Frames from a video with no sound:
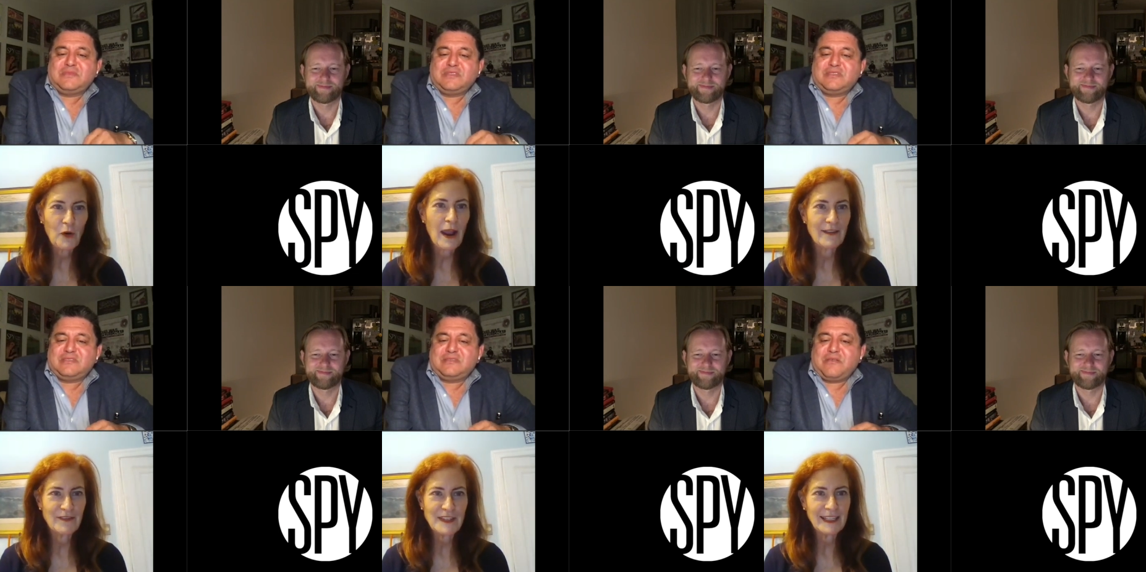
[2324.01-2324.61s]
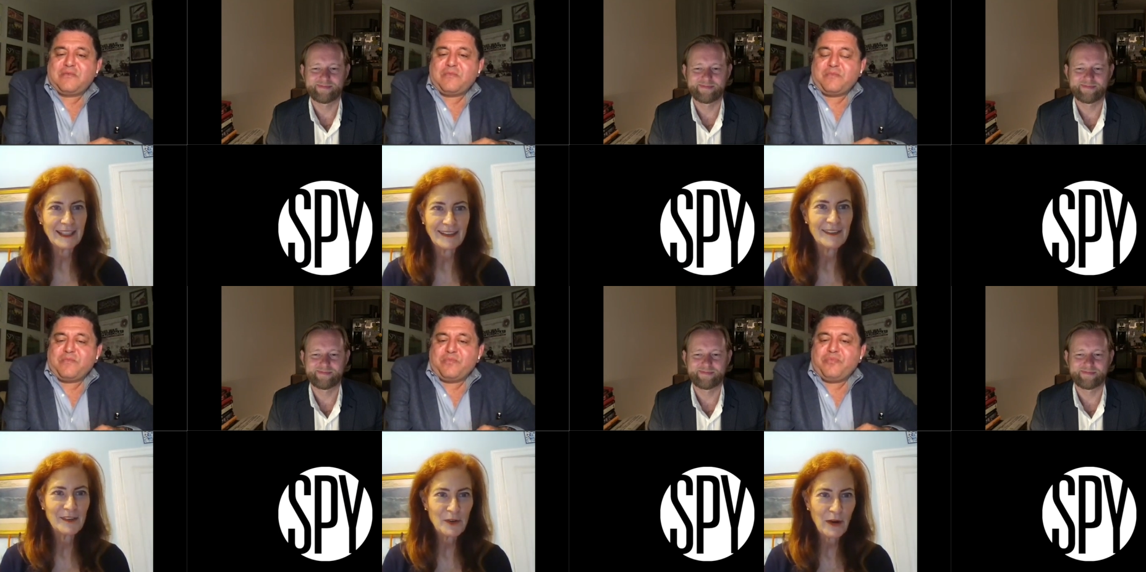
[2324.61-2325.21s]

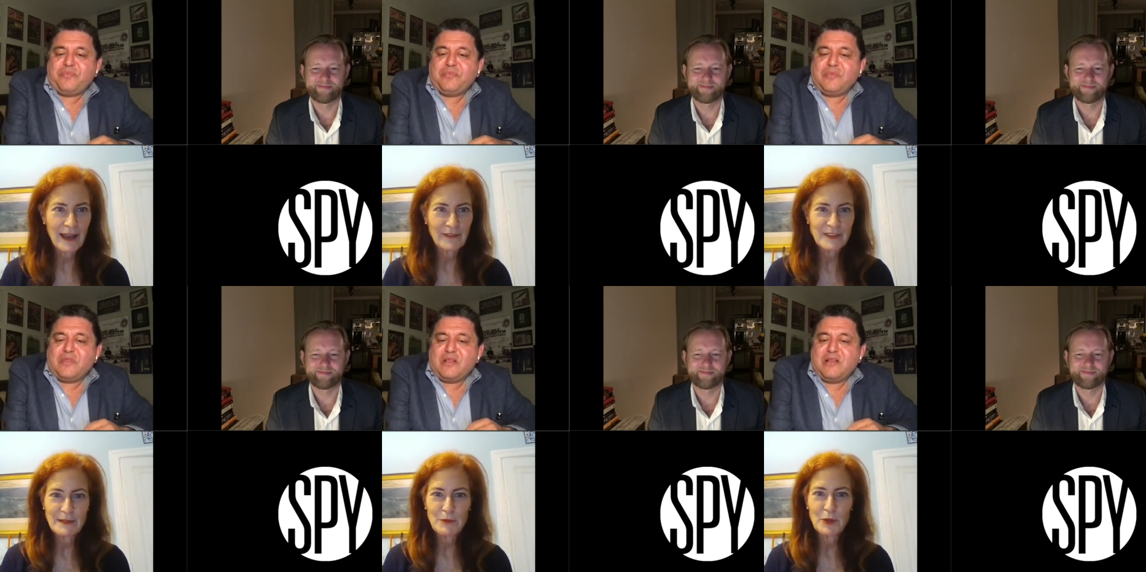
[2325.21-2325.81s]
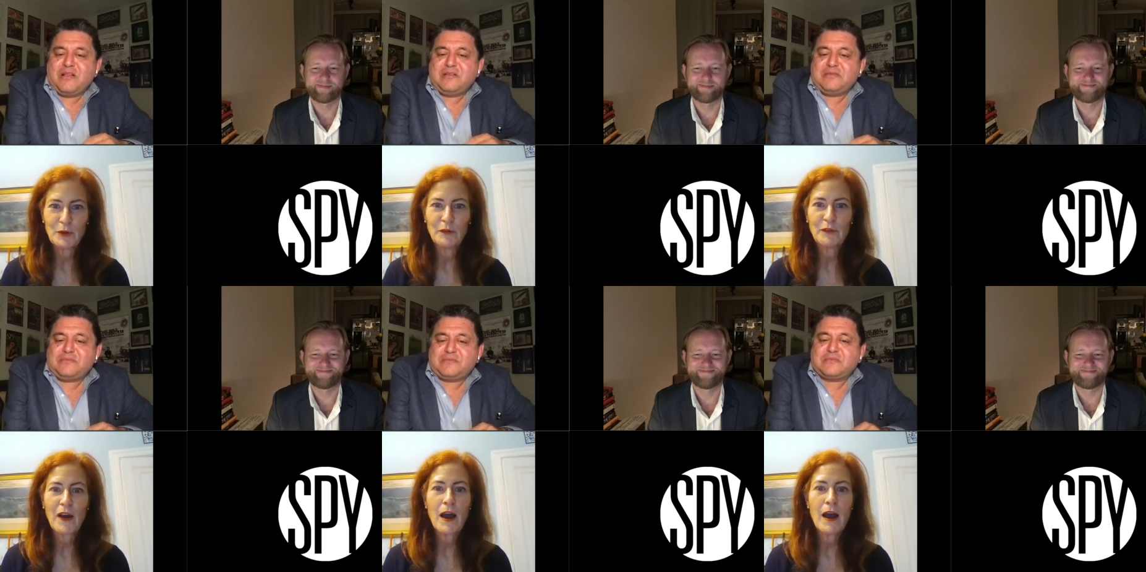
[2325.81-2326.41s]
Speaker 1: crafty crafty
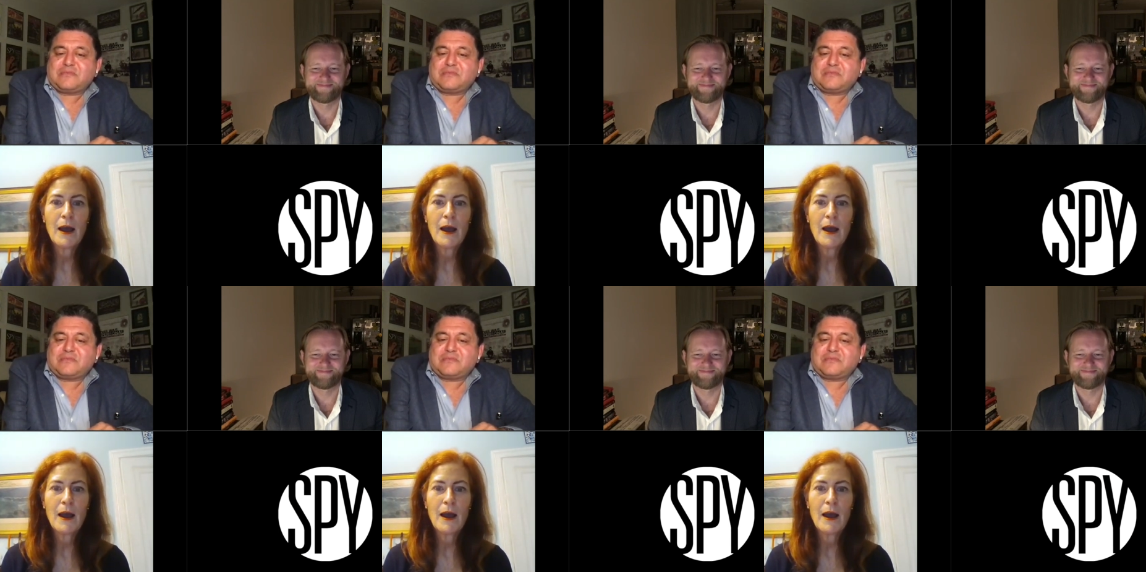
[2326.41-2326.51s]
move.